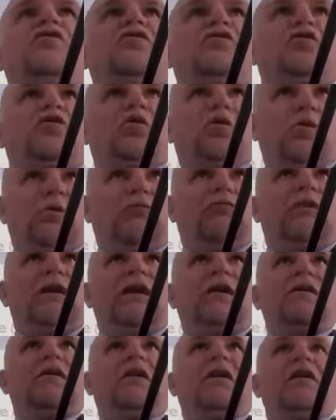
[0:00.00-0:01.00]
to a
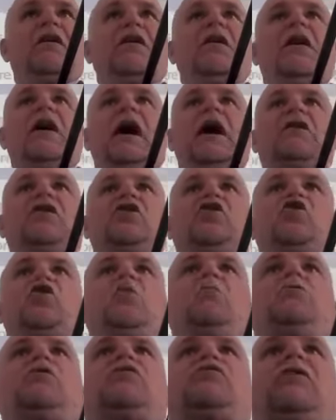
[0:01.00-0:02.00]
reader and a
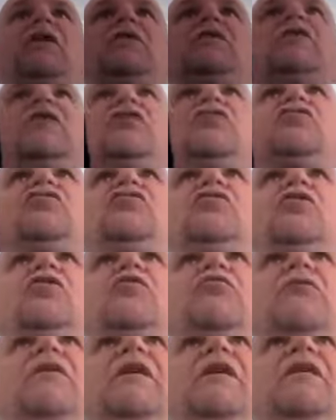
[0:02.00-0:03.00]
human translation to the
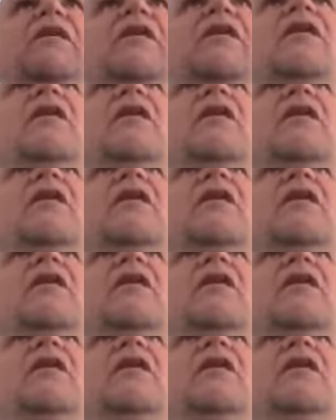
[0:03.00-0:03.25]
reader,